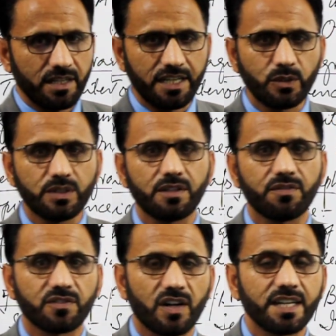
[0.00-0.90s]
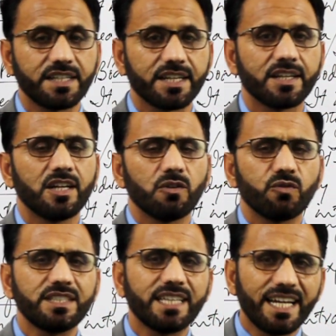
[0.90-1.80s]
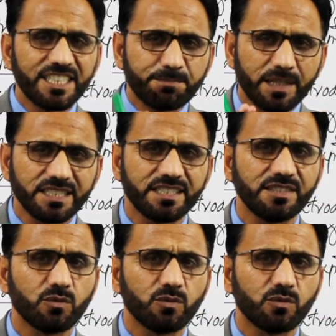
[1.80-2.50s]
a unit of writing, which expresses